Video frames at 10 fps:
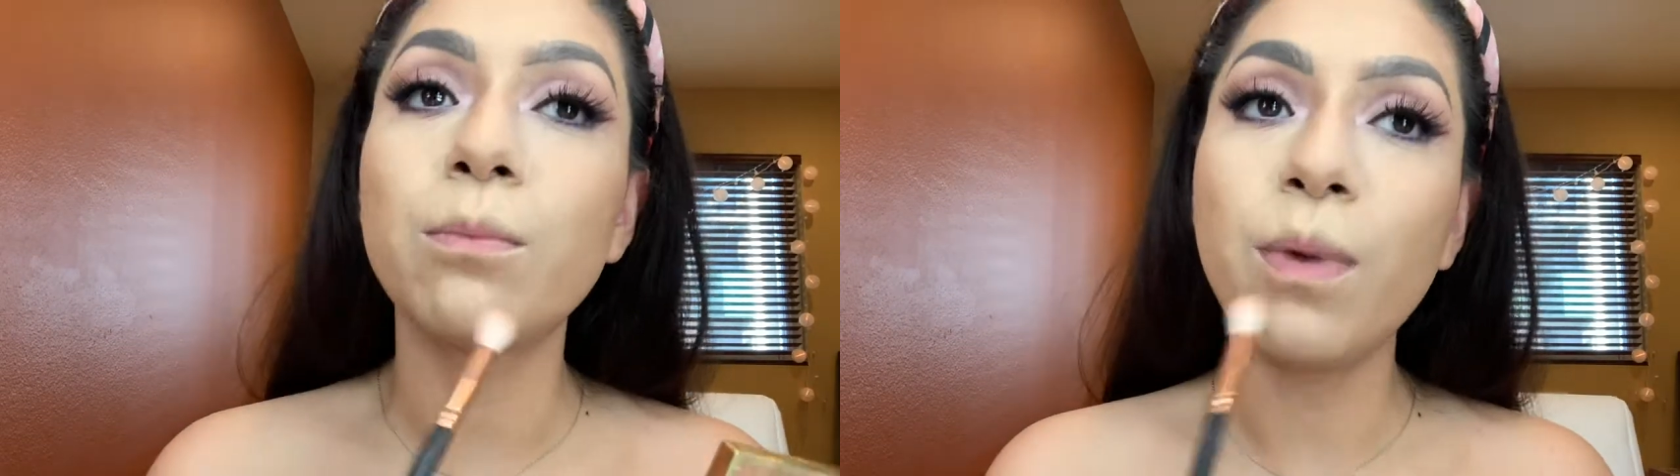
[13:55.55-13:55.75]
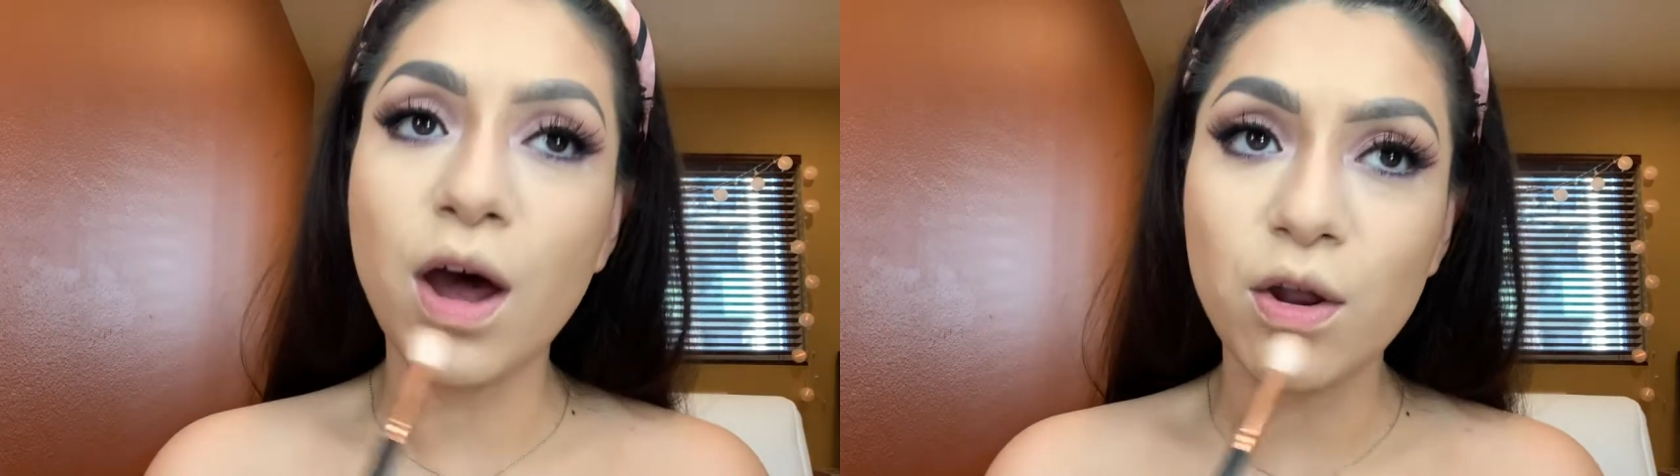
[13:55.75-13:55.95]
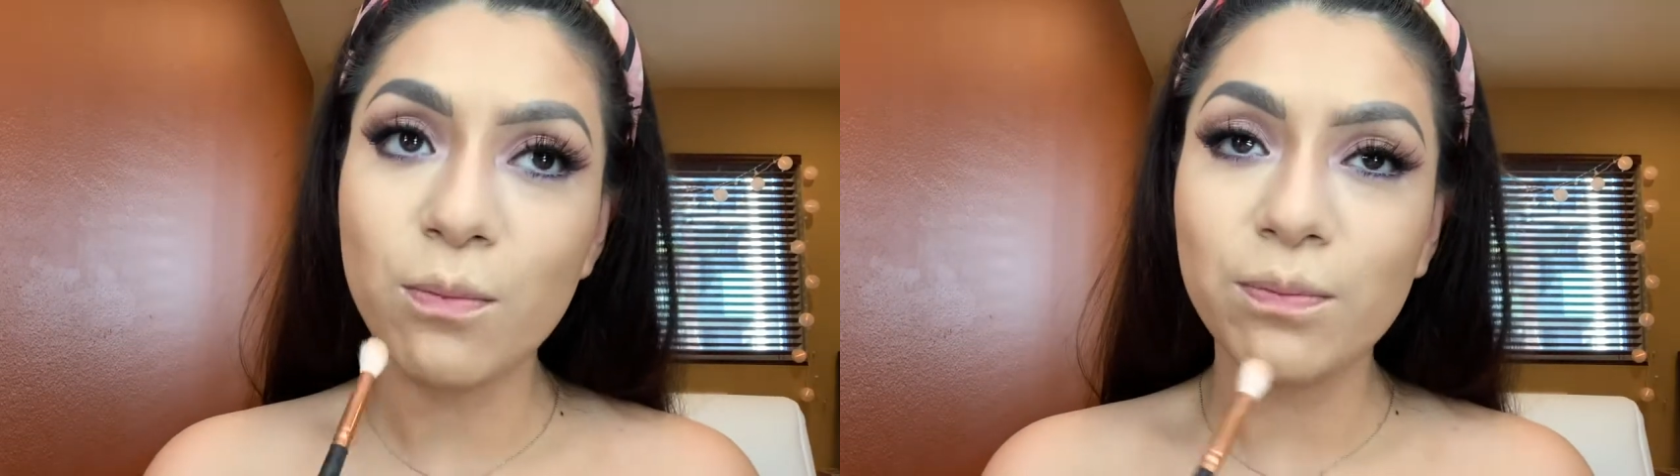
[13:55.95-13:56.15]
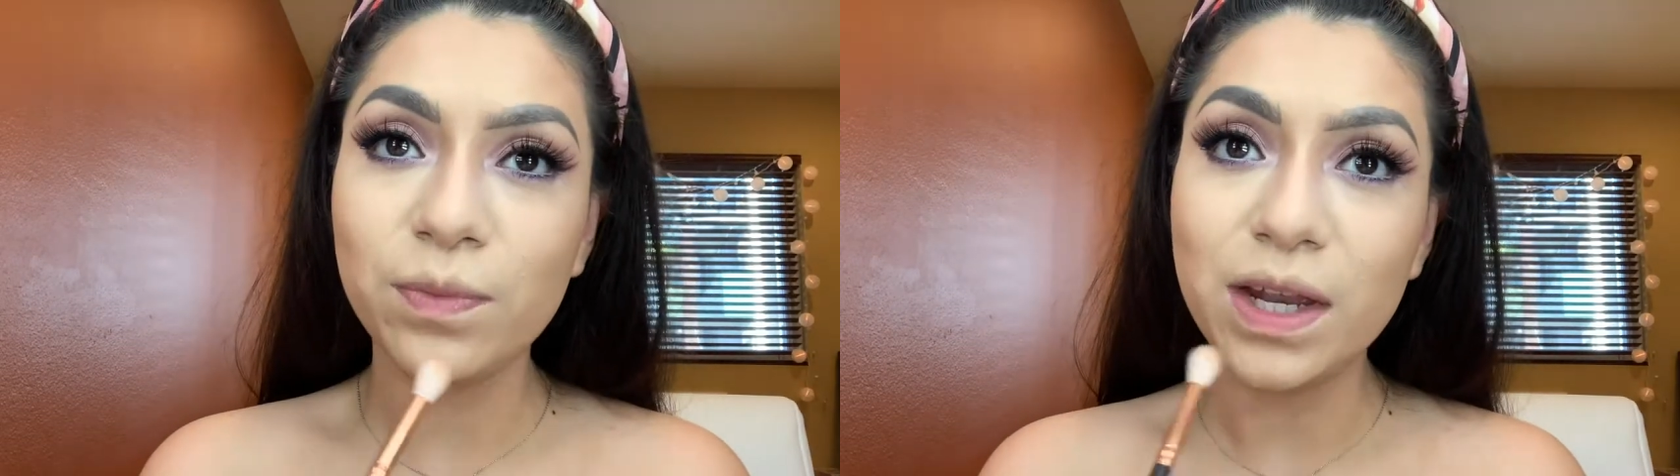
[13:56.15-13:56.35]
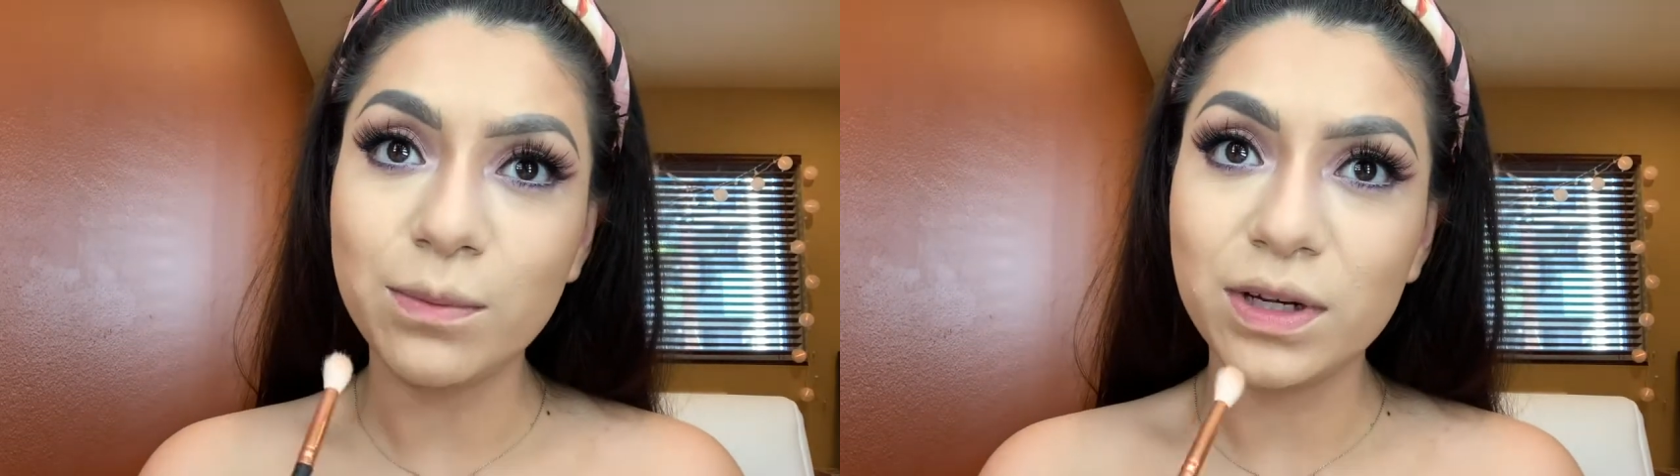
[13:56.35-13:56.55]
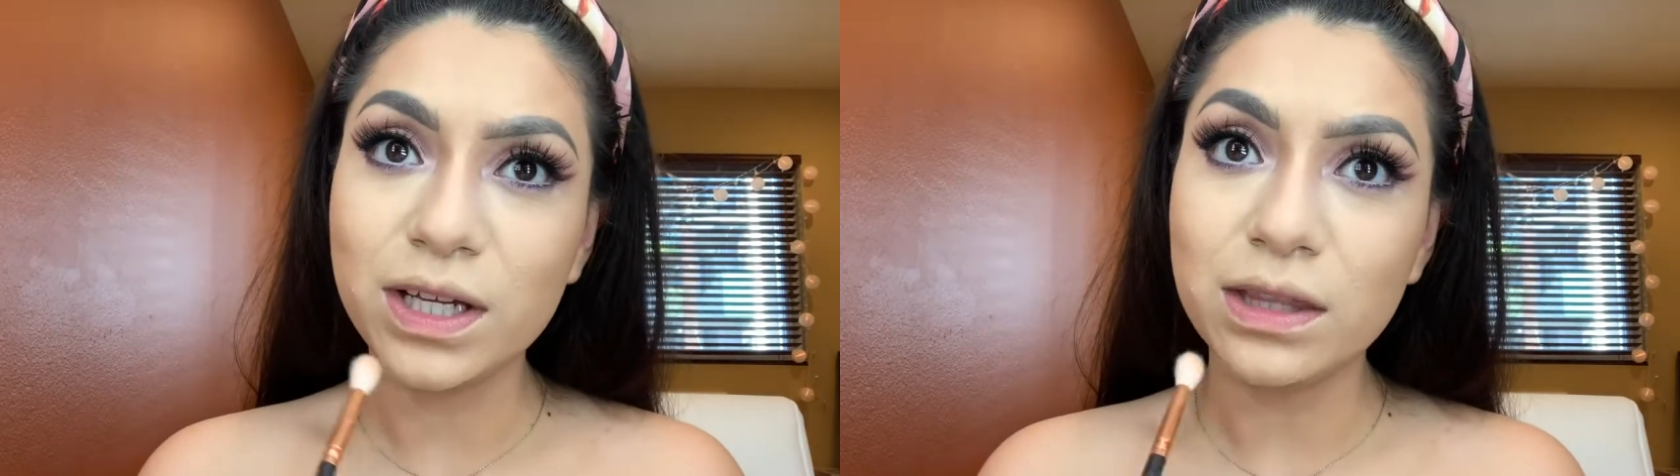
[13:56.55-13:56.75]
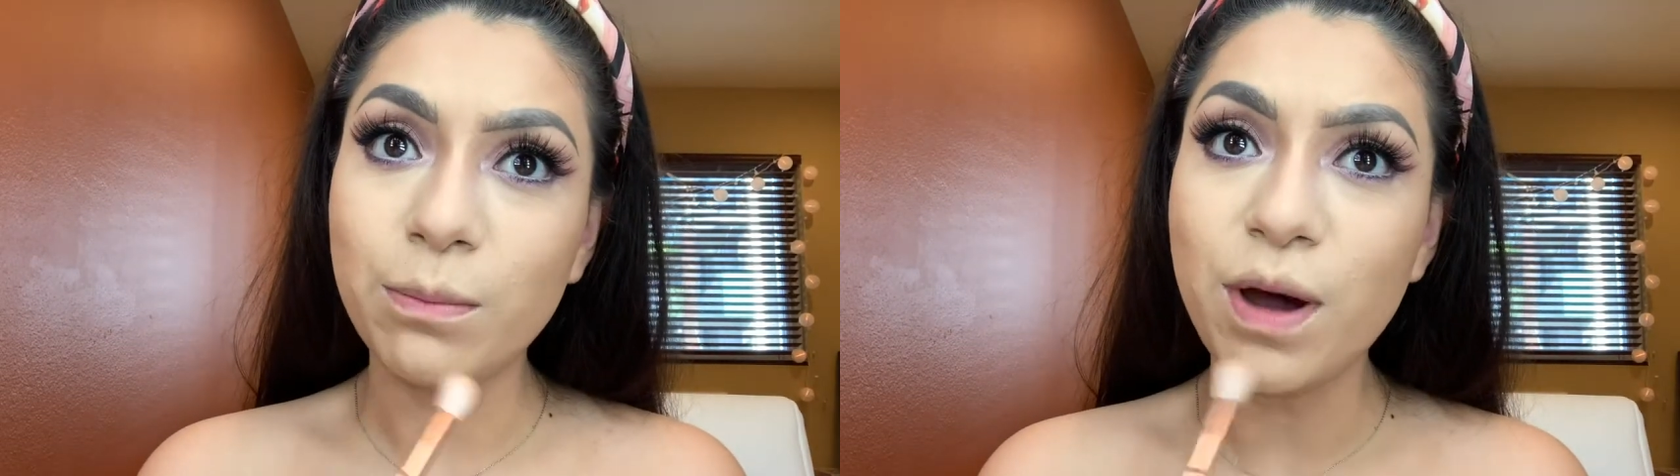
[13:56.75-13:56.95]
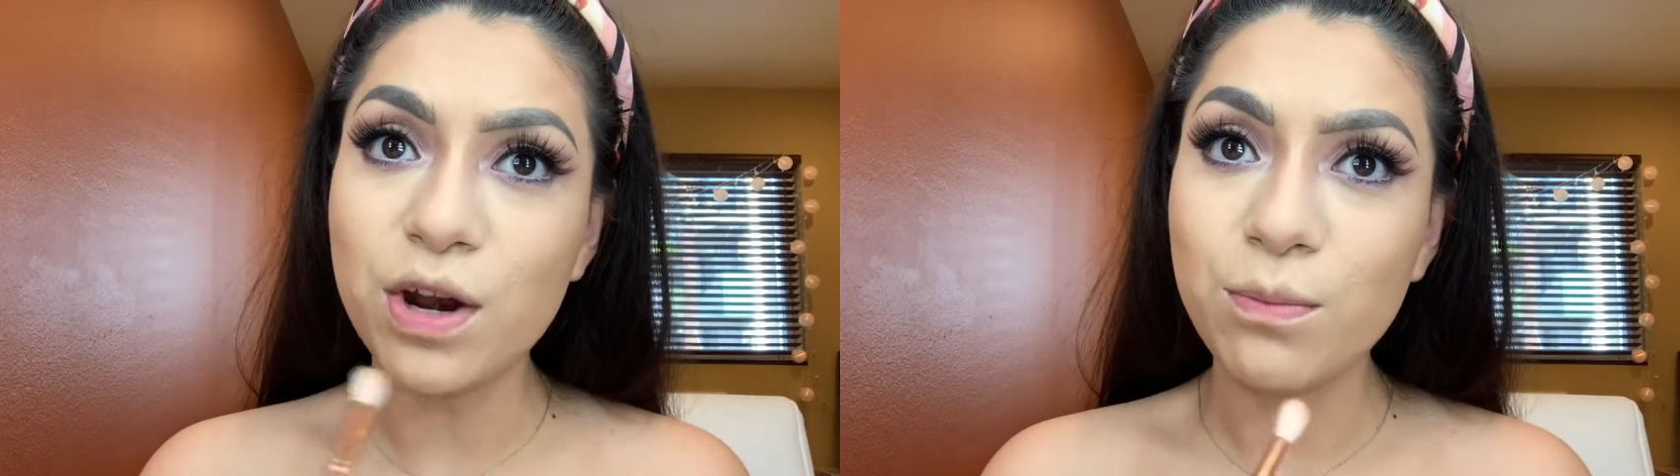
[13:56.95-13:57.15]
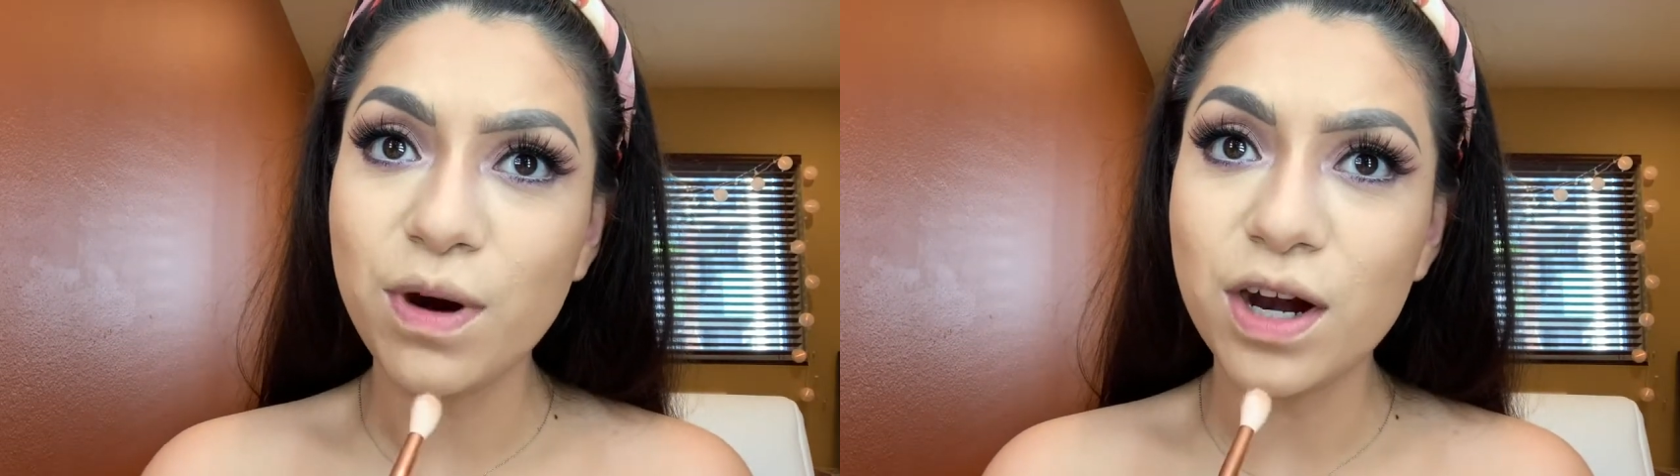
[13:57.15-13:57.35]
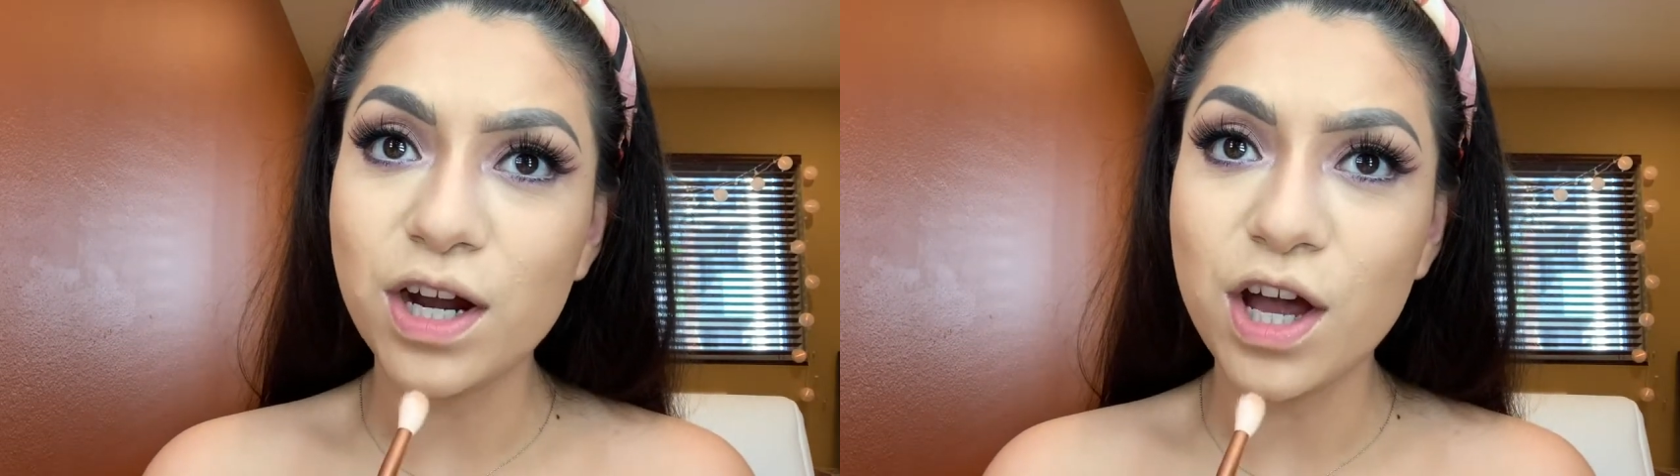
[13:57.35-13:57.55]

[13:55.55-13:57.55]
bottom part